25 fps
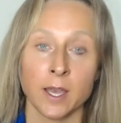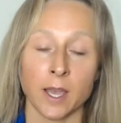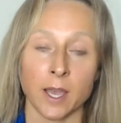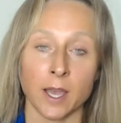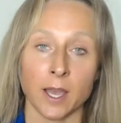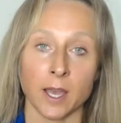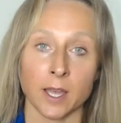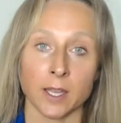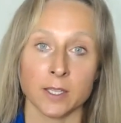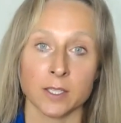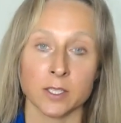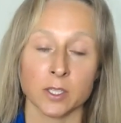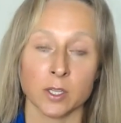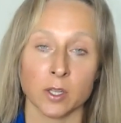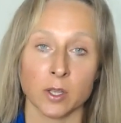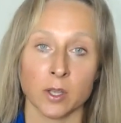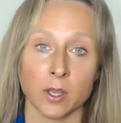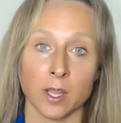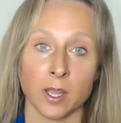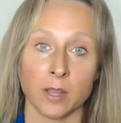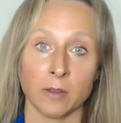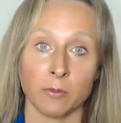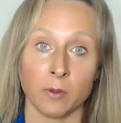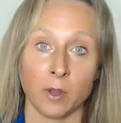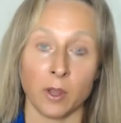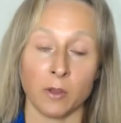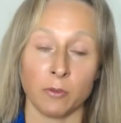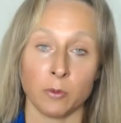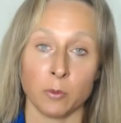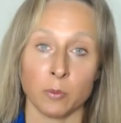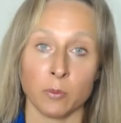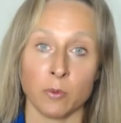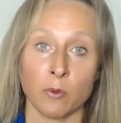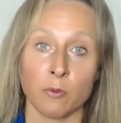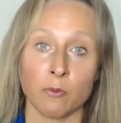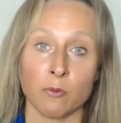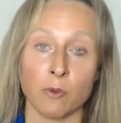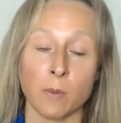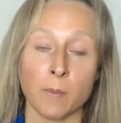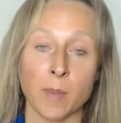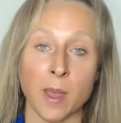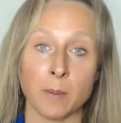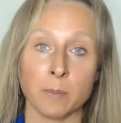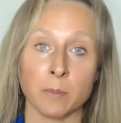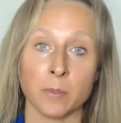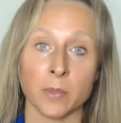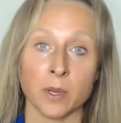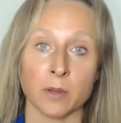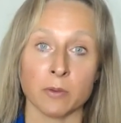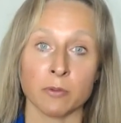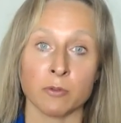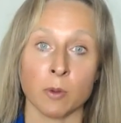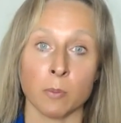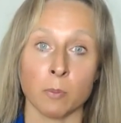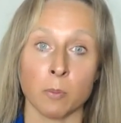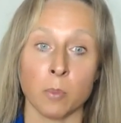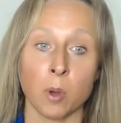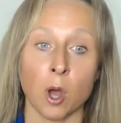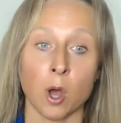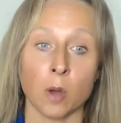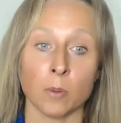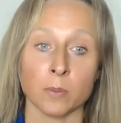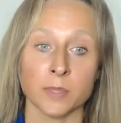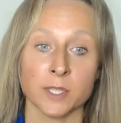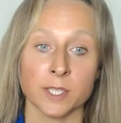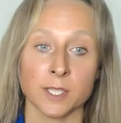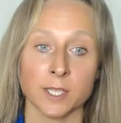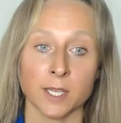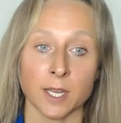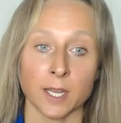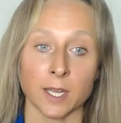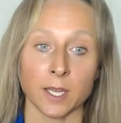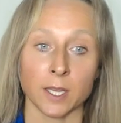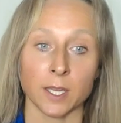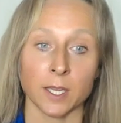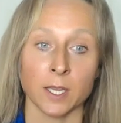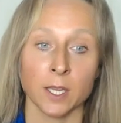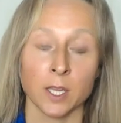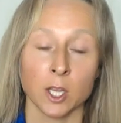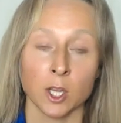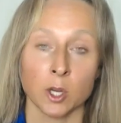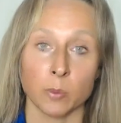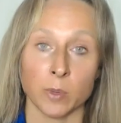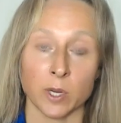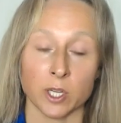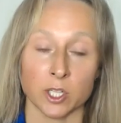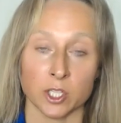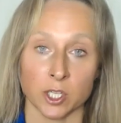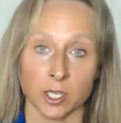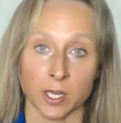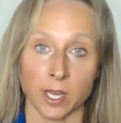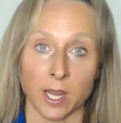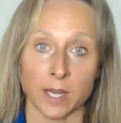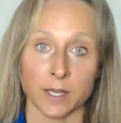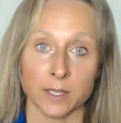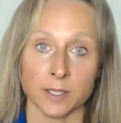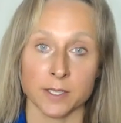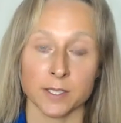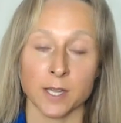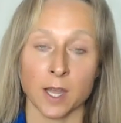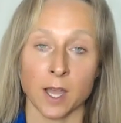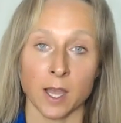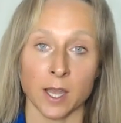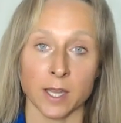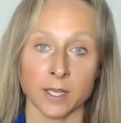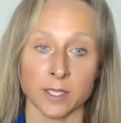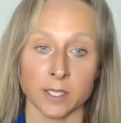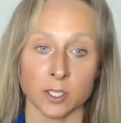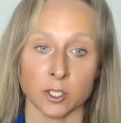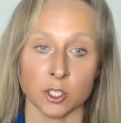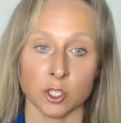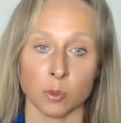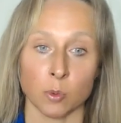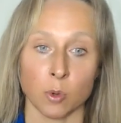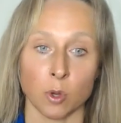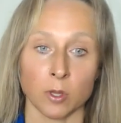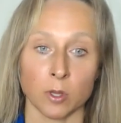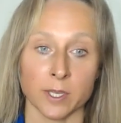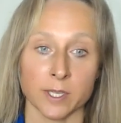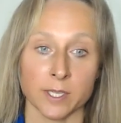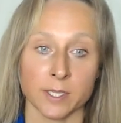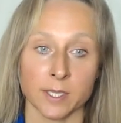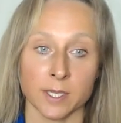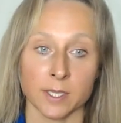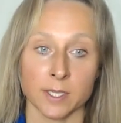And if we remember from POMC, which again is tied into all this